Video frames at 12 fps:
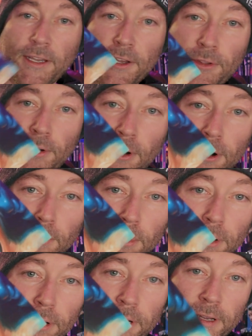other
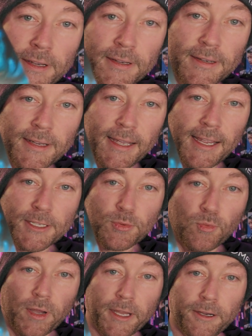artwork as
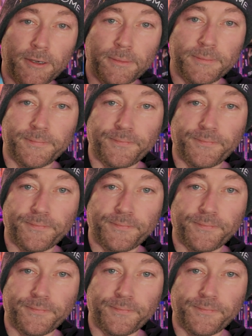well.